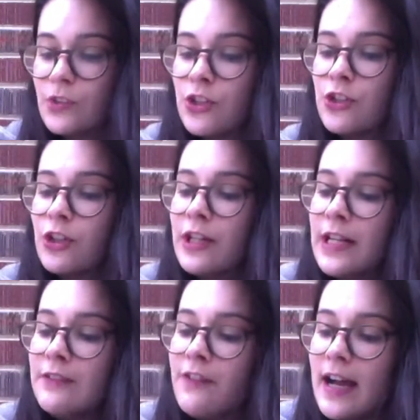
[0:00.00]
You're going
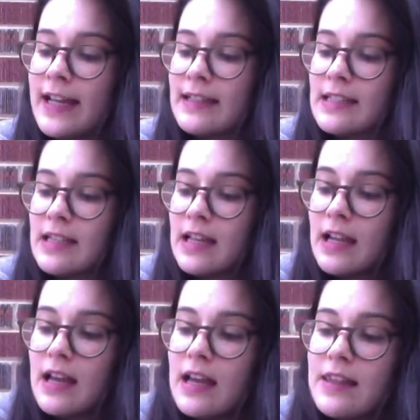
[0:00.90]
to find
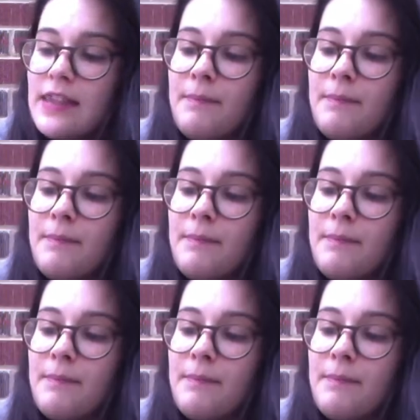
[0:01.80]
the